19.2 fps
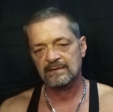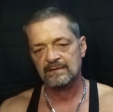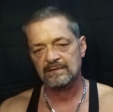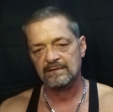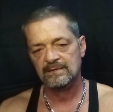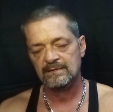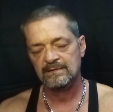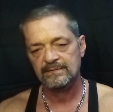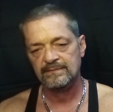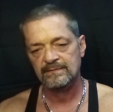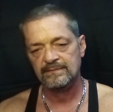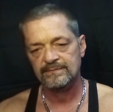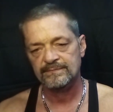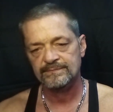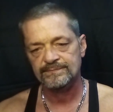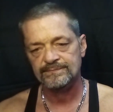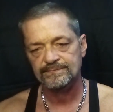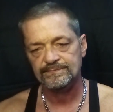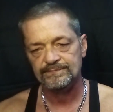
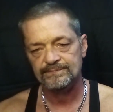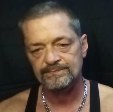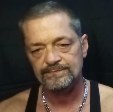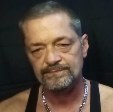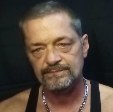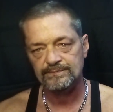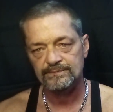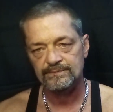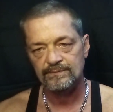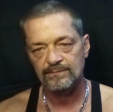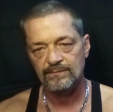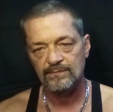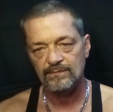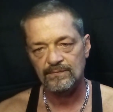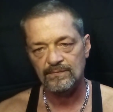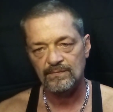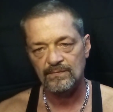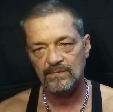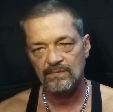Nothing is said.